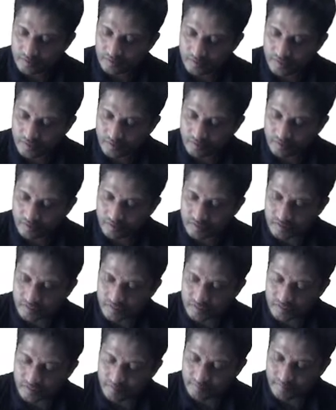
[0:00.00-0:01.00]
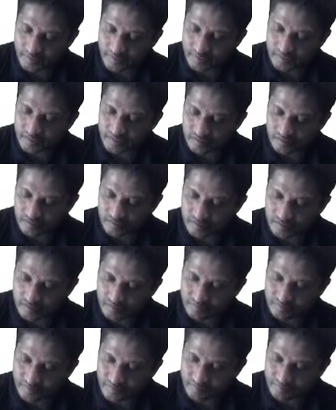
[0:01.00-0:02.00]
equal to 60 minus
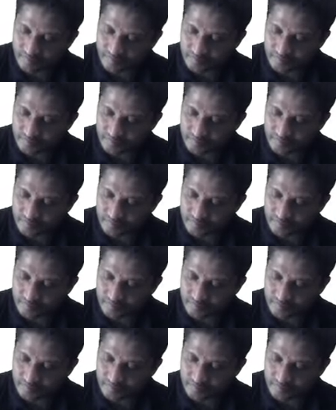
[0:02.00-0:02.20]
35,